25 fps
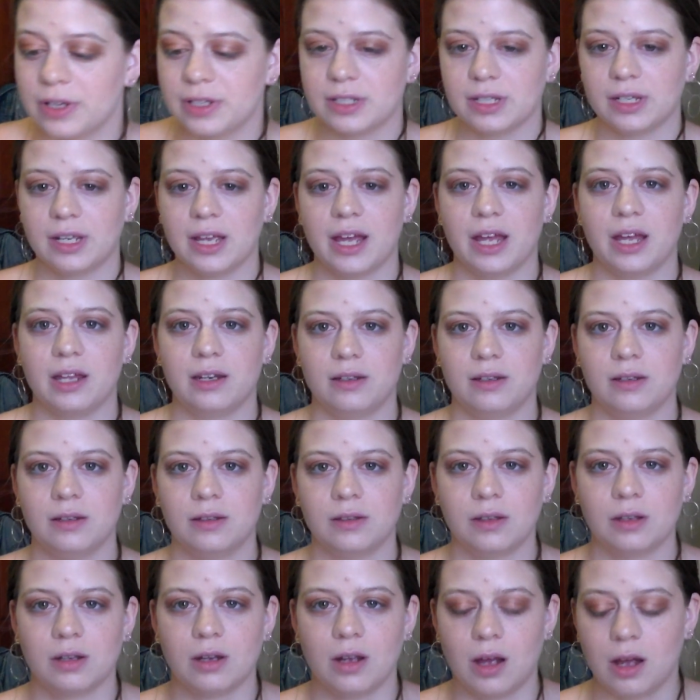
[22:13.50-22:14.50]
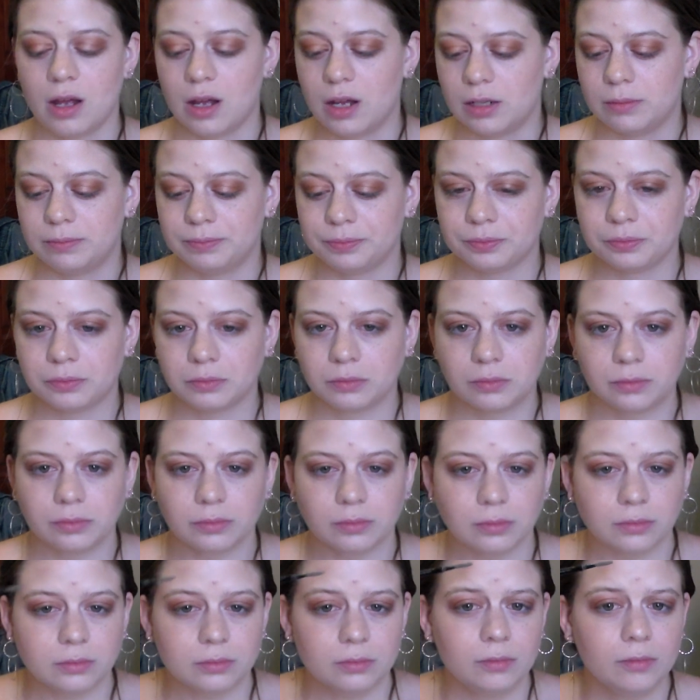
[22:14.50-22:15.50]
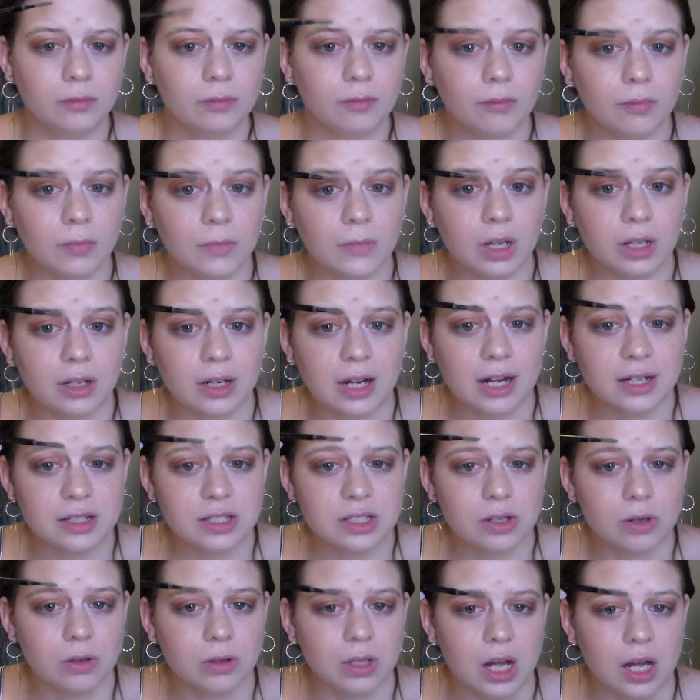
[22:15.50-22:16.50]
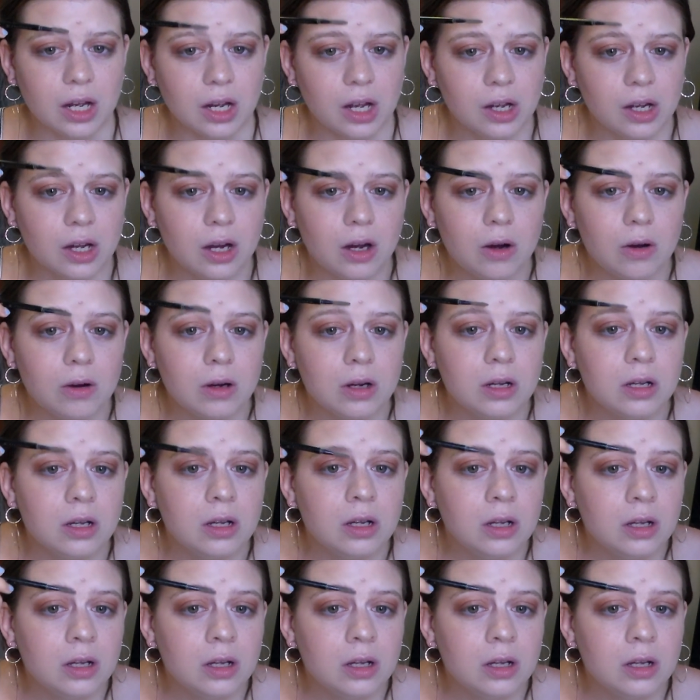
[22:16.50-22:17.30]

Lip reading: Wiz again not so long ago,